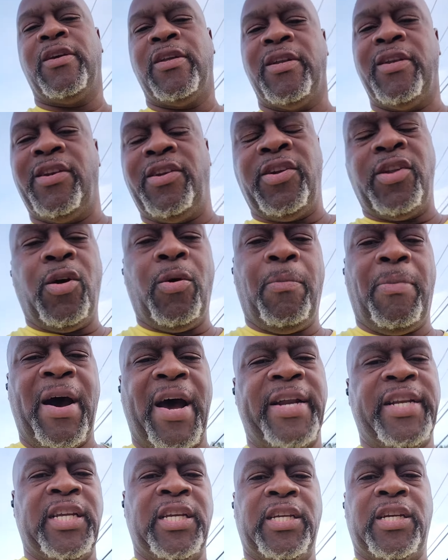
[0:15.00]

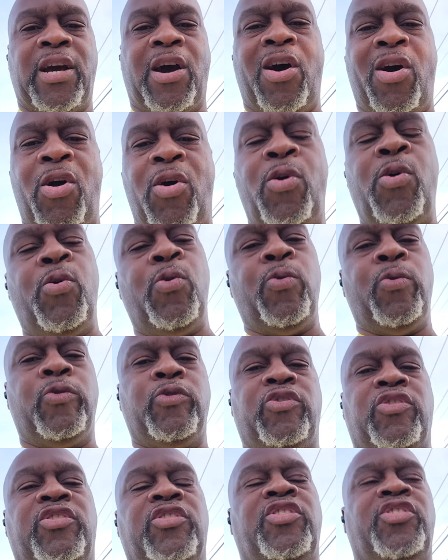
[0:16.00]
Nobody
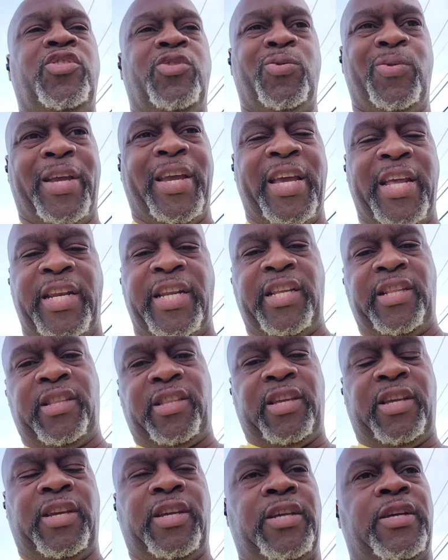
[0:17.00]
owes you
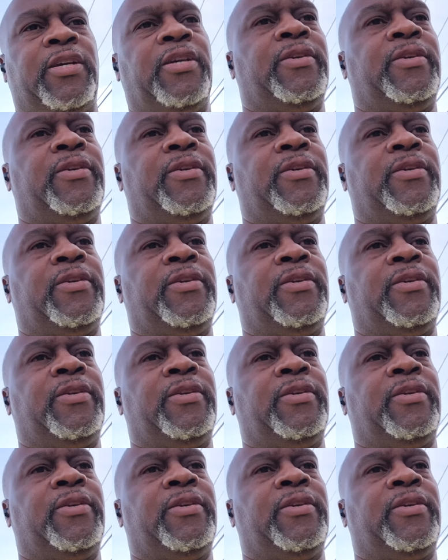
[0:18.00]
anything.